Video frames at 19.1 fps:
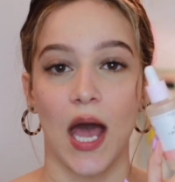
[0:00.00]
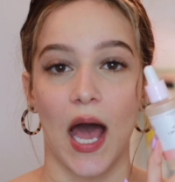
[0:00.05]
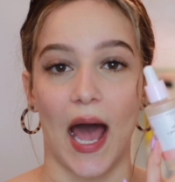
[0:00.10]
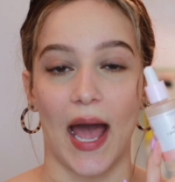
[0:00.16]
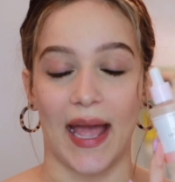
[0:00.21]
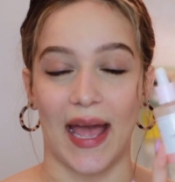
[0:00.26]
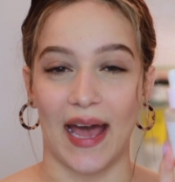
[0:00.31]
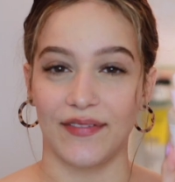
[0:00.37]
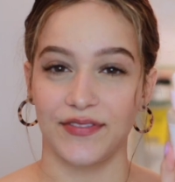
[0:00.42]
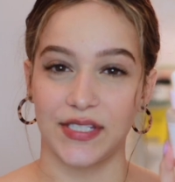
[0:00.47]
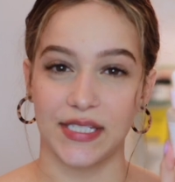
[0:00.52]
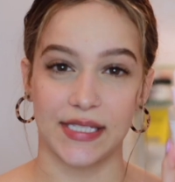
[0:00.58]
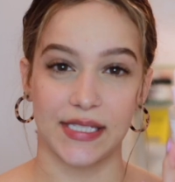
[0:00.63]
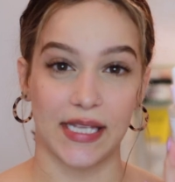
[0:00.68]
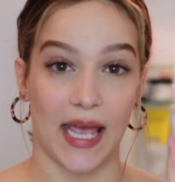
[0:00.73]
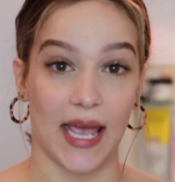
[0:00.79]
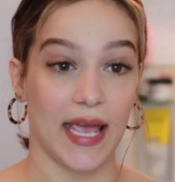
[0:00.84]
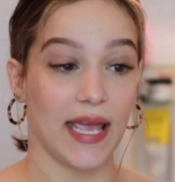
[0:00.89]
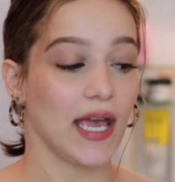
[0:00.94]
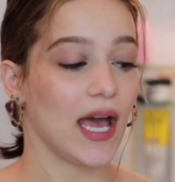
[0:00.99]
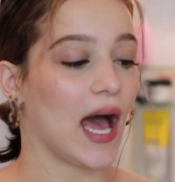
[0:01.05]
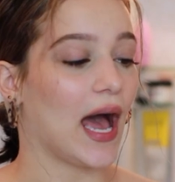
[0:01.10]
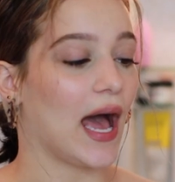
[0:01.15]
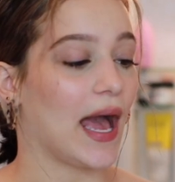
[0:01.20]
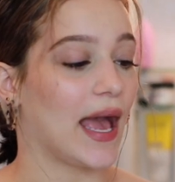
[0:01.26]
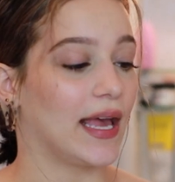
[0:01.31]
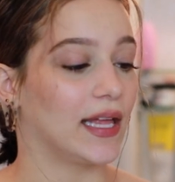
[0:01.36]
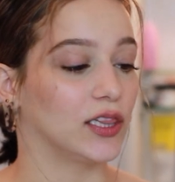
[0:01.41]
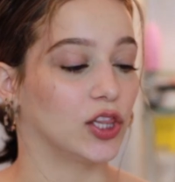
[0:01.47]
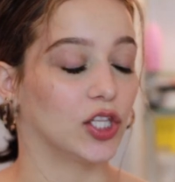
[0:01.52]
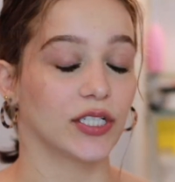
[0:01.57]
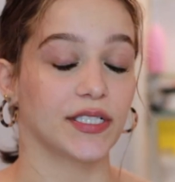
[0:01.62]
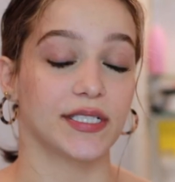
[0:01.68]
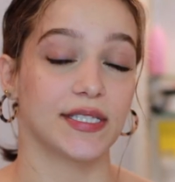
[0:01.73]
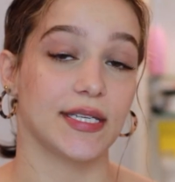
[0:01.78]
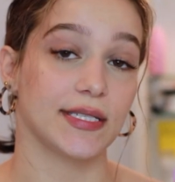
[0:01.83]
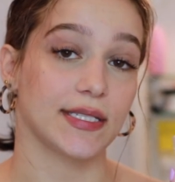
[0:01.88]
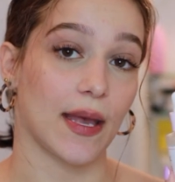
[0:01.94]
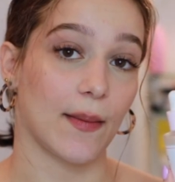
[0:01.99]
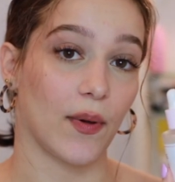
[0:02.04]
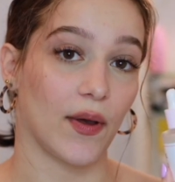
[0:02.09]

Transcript: I have to say, I looked this up